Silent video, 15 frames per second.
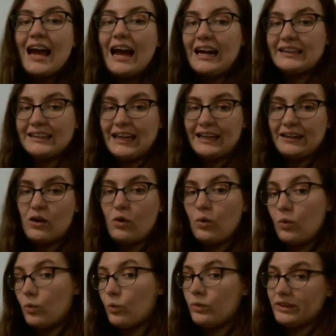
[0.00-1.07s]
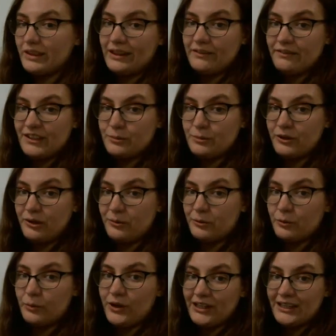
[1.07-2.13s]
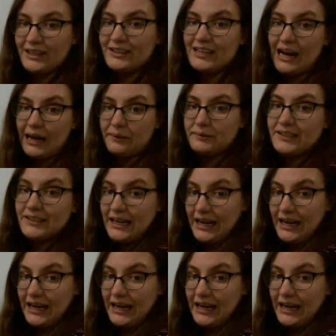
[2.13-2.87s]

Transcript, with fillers: And then the invisible number 1 times